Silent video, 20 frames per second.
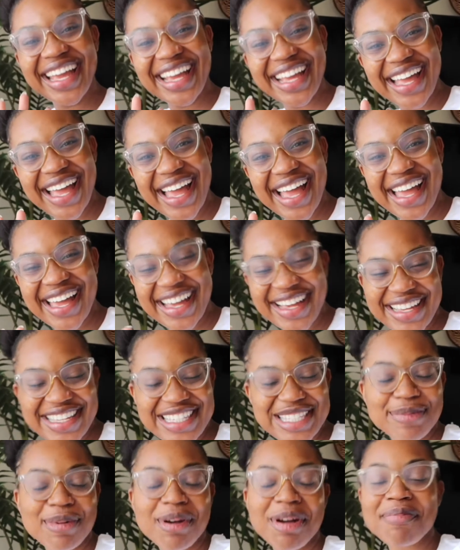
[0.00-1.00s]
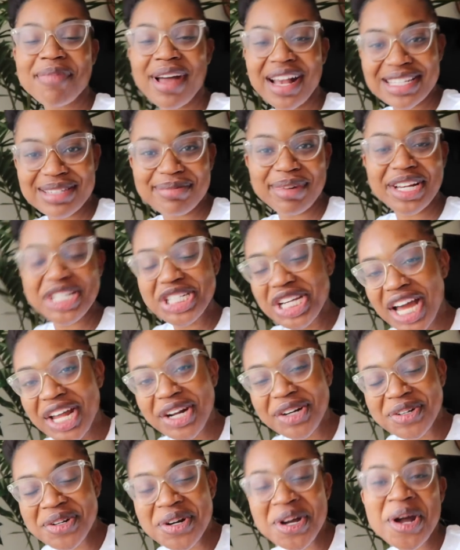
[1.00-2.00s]
Hey guys, welcome back to my
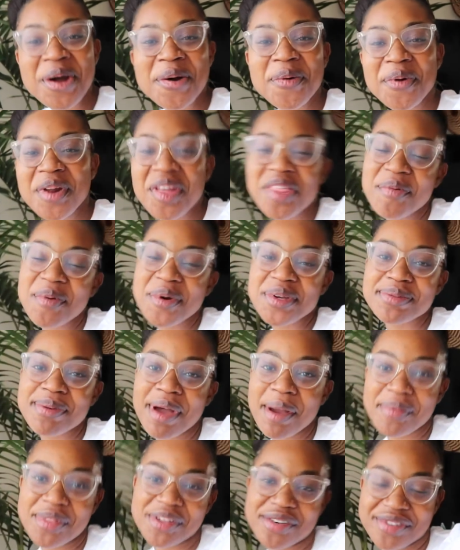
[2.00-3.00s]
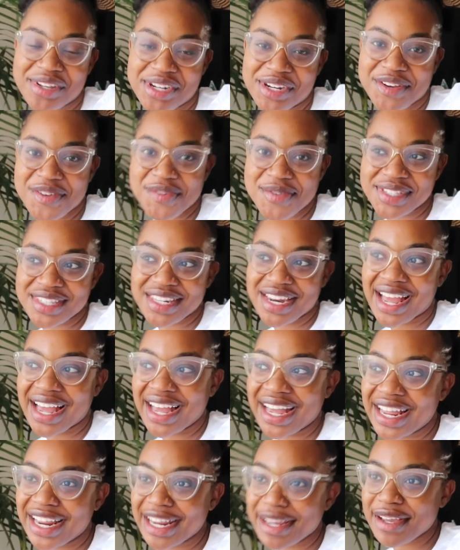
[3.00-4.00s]
channel. One of the most popular videos that
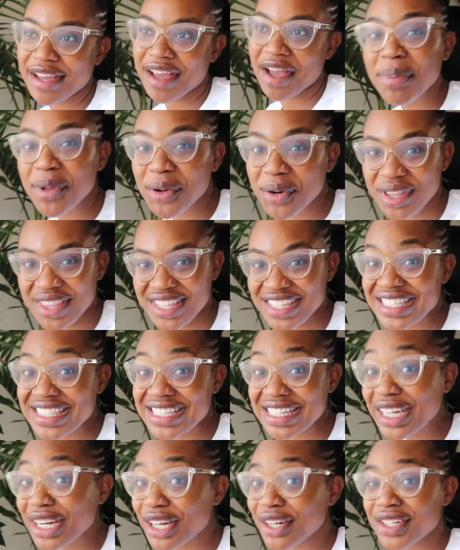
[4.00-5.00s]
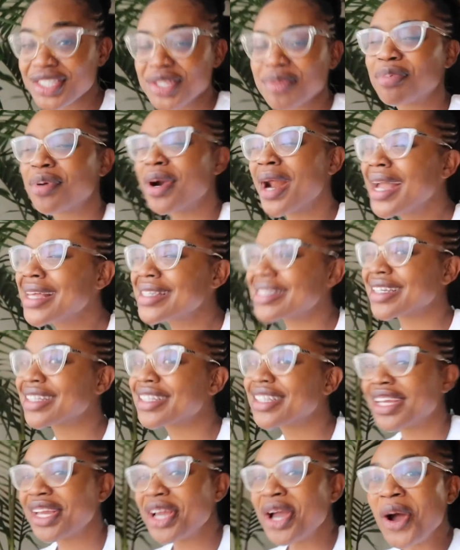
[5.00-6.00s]
I uploaded this year,
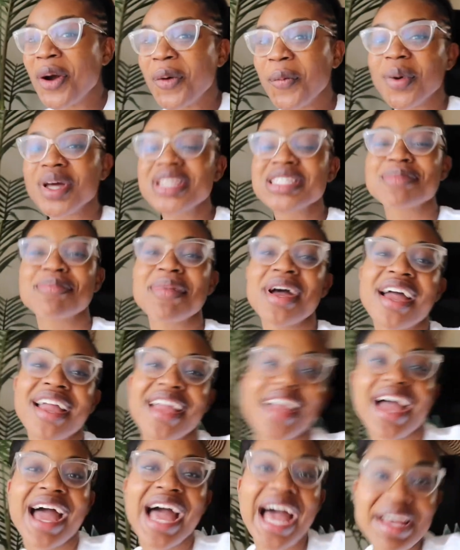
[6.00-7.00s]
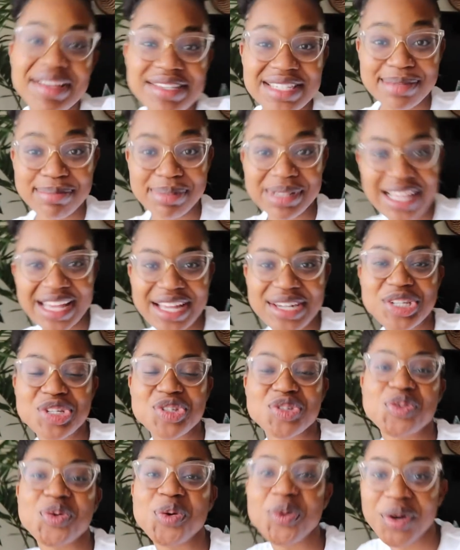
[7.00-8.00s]
surprisingly, was my
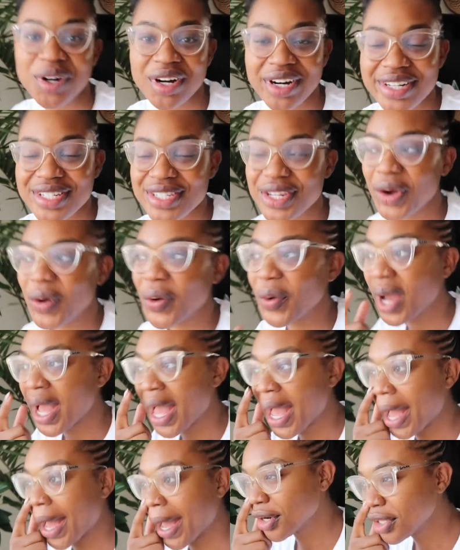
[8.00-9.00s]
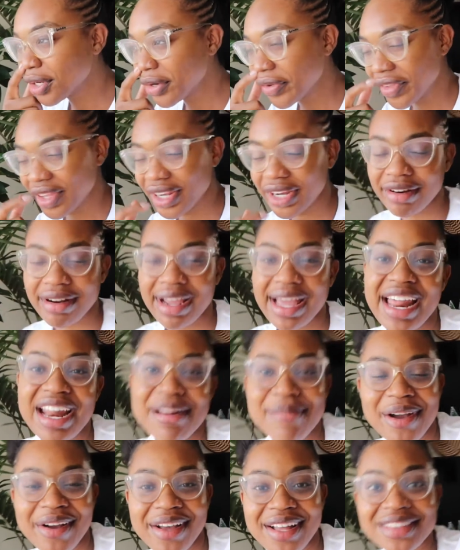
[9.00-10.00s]
houseplant tour. So earlier in the year, I
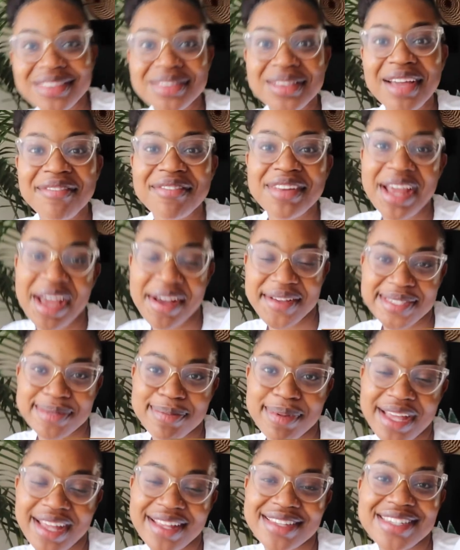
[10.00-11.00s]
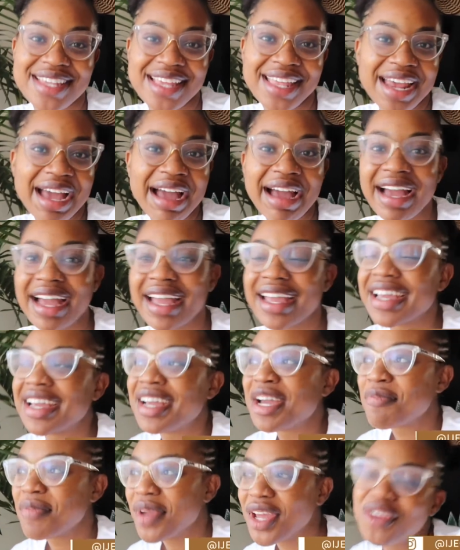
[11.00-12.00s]
had about 11 houseplants and I
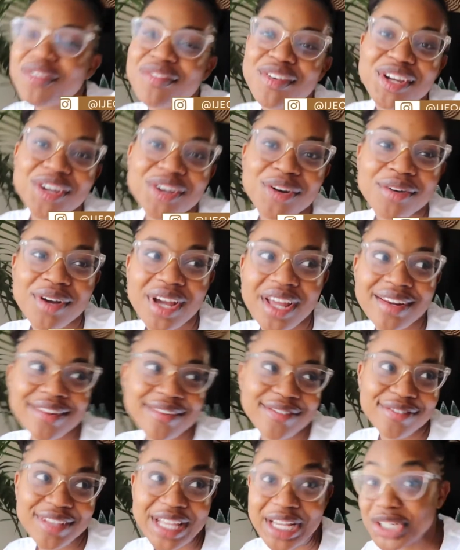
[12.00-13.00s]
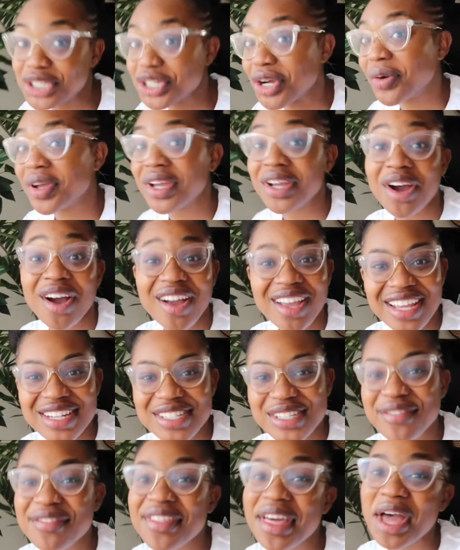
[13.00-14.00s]
made a video kind of like showing
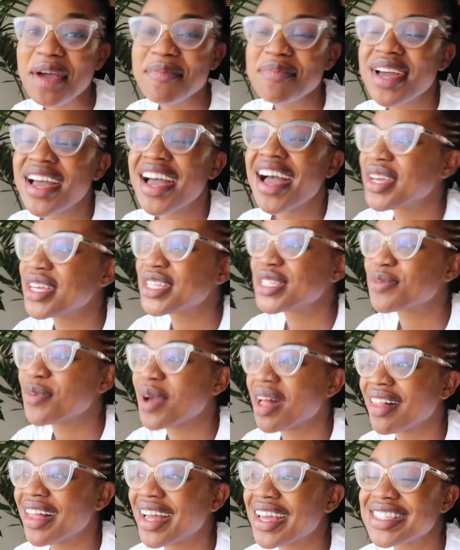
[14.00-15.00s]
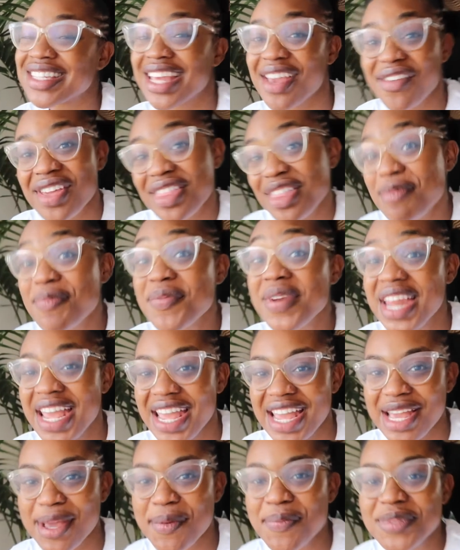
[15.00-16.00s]
each of them as well as giving them
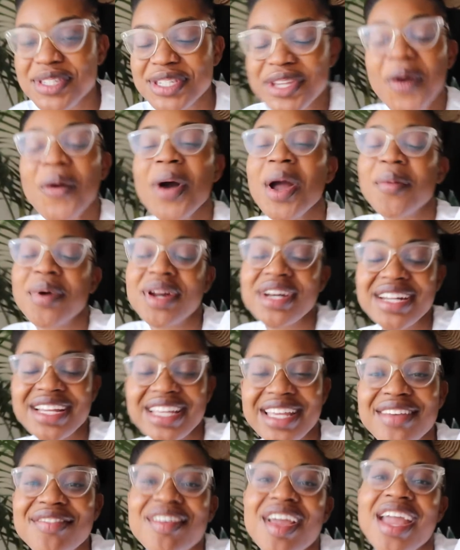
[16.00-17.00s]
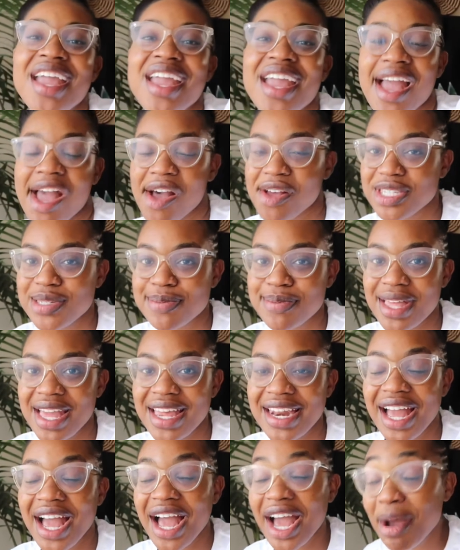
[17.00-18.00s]
names. So I wanted to give a
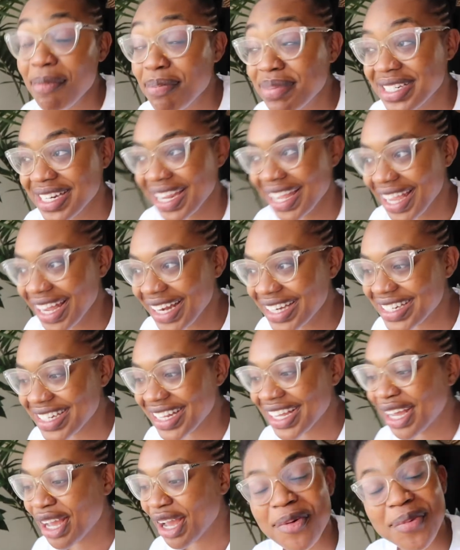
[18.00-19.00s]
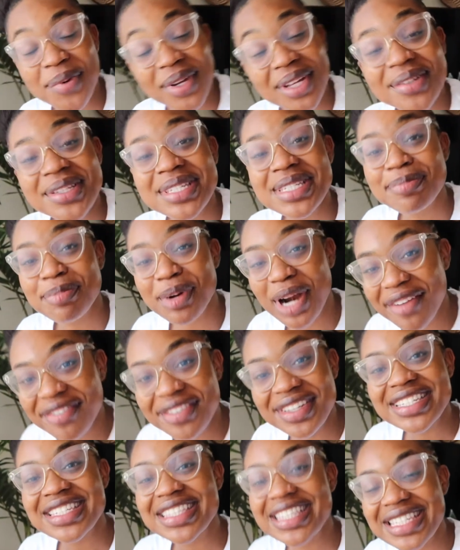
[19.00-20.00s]
houseplant update. I will
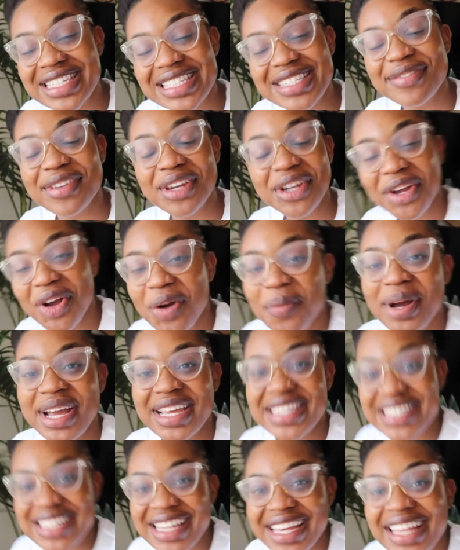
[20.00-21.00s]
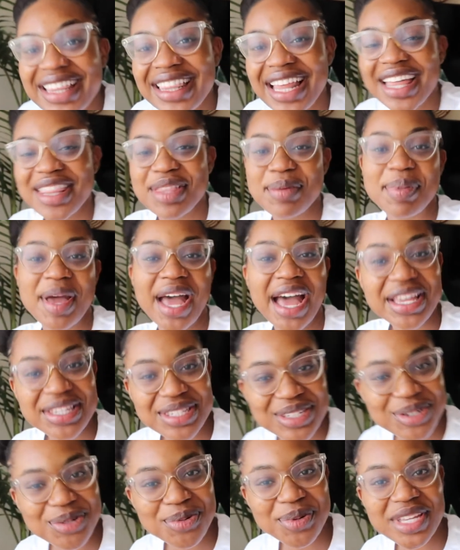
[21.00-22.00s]
preface this video by saying that the
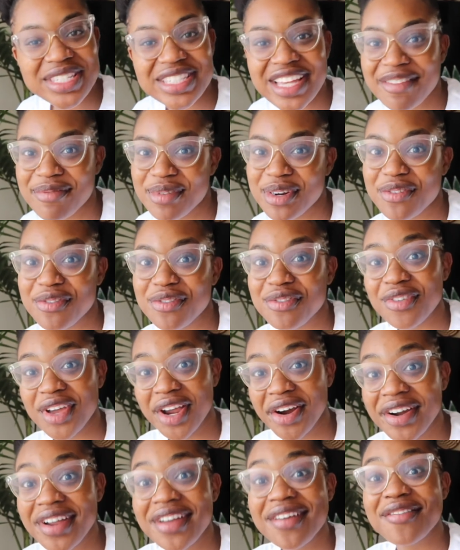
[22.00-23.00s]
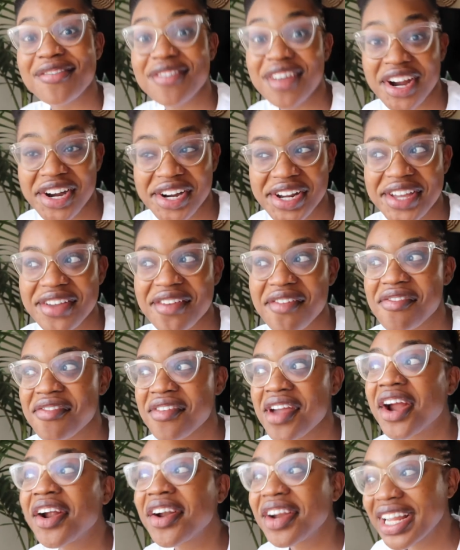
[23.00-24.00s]
past 2 weeks, I've been a very, very,
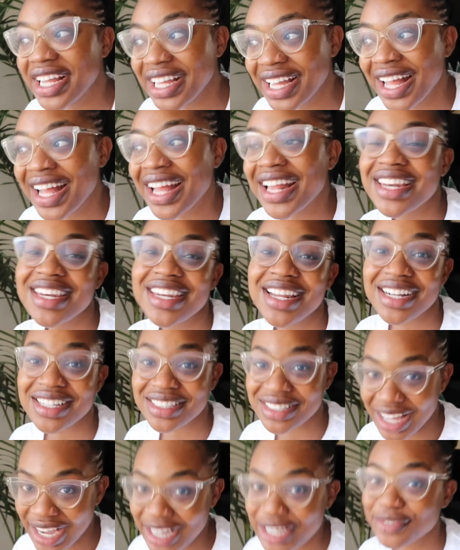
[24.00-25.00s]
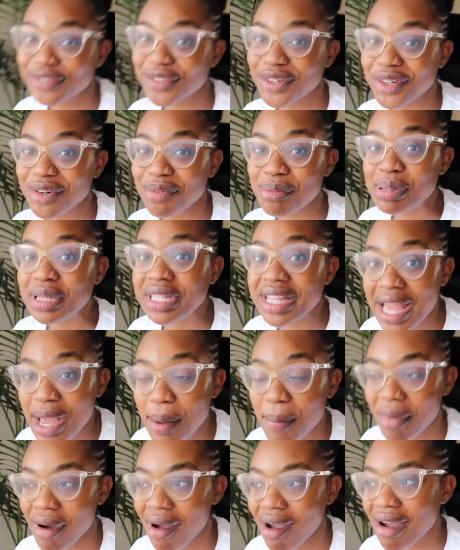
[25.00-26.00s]
very neglectful
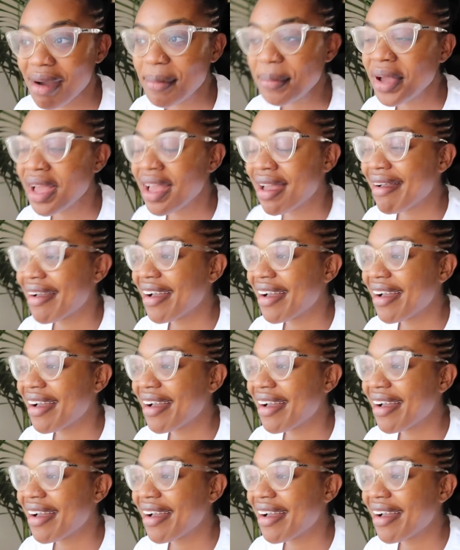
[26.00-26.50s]
plant mom.